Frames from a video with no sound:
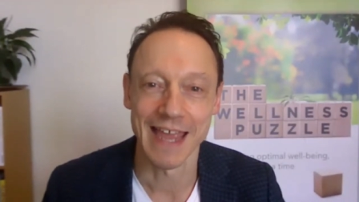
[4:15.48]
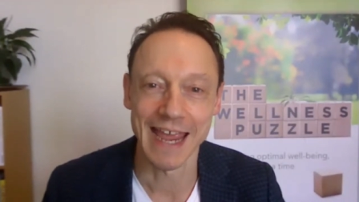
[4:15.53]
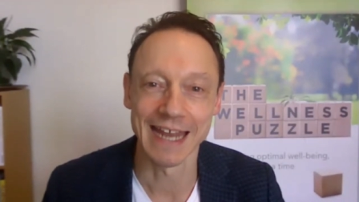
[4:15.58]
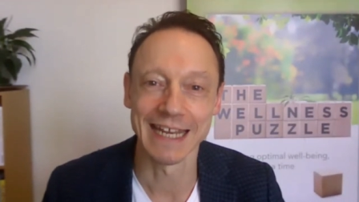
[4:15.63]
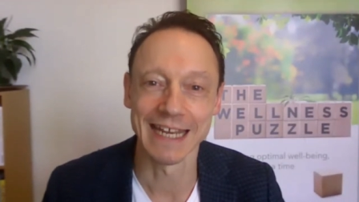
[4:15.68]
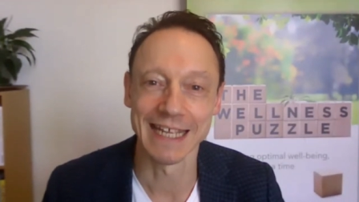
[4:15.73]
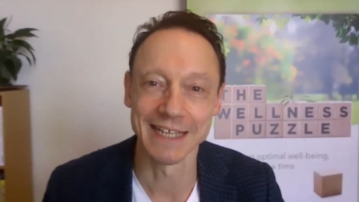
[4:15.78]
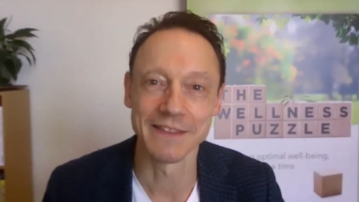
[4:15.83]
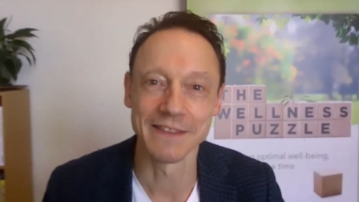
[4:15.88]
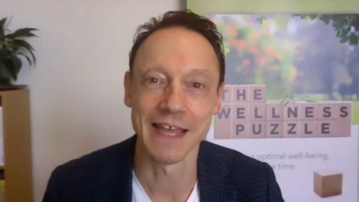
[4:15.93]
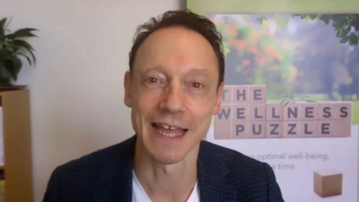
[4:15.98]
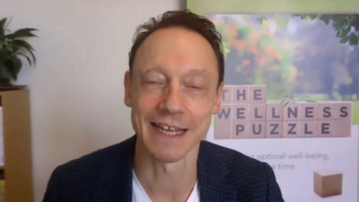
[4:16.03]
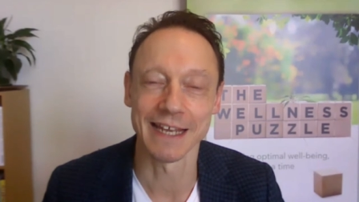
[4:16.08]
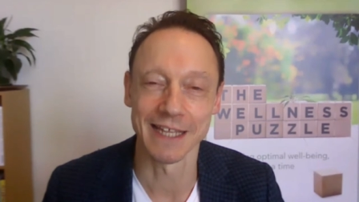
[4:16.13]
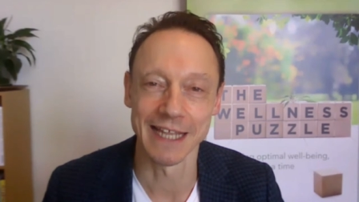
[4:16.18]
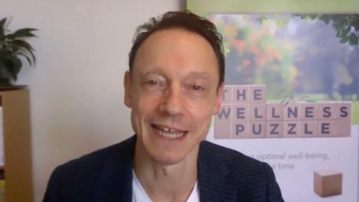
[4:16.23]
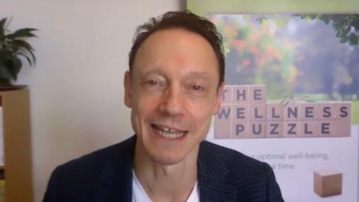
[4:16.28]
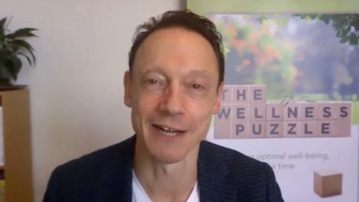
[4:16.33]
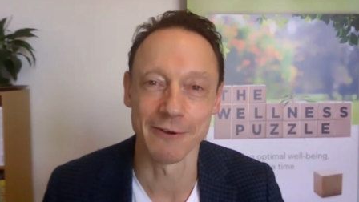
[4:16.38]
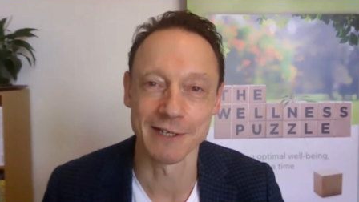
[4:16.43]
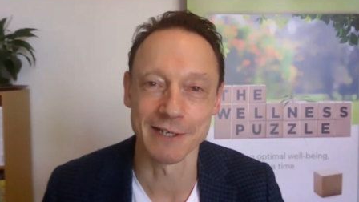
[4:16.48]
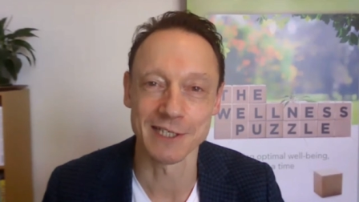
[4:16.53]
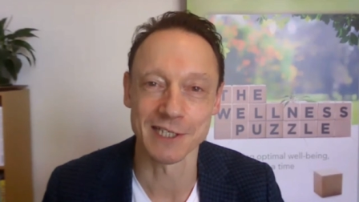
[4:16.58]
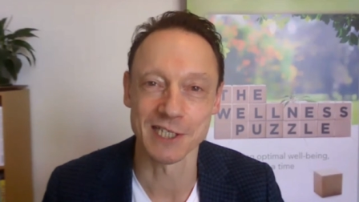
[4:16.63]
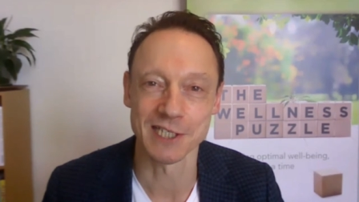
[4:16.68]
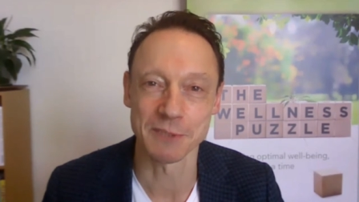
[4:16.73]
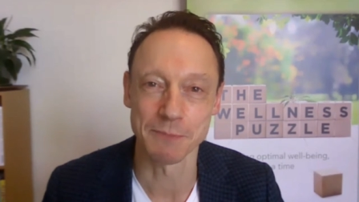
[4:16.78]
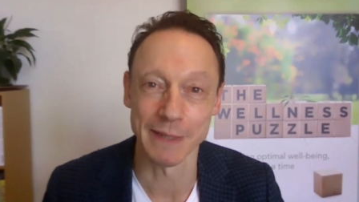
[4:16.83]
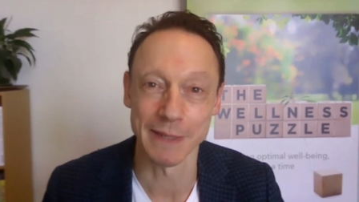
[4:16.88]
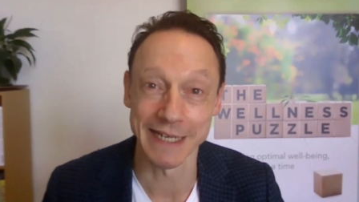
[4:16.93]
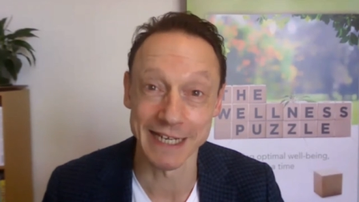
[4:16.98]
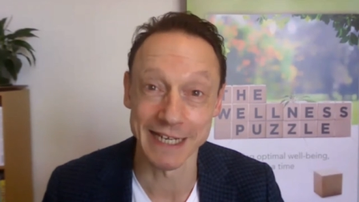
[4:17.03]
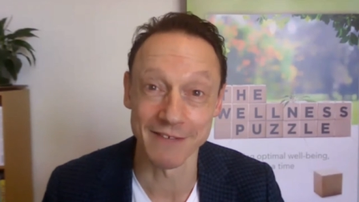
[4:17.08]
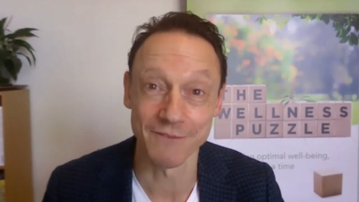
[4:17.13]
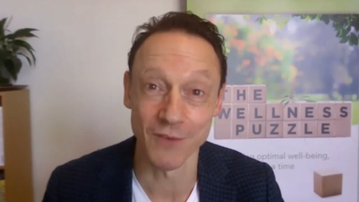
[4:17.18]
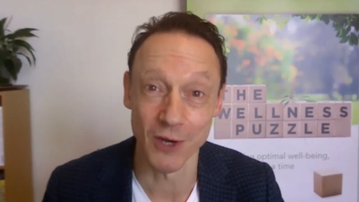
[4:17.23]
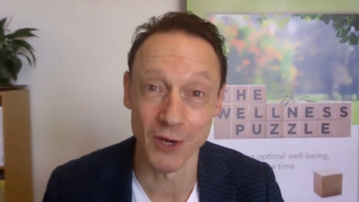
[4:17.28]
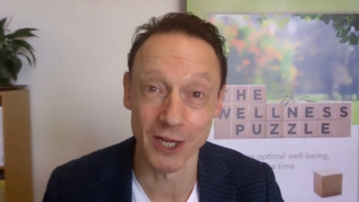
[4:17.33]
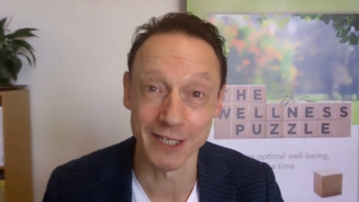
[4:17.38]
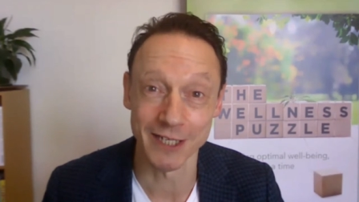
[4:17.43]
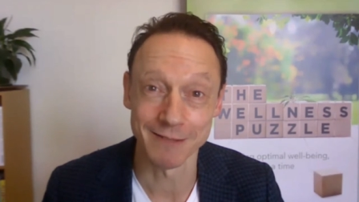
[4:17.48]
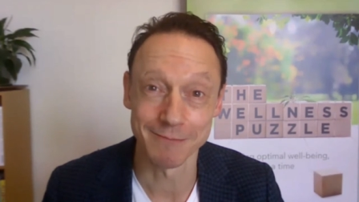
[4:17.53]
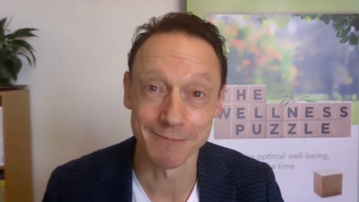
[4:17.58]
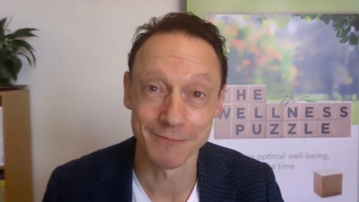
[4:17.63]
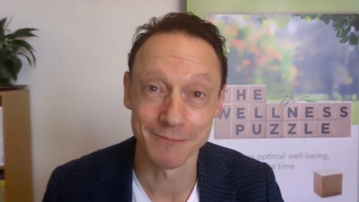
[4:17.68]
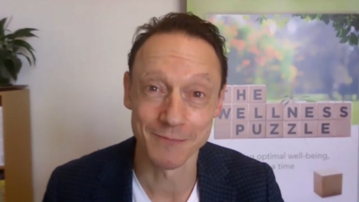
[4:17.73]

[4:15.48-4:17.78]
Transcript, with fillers: And in that letter is a speeding fine.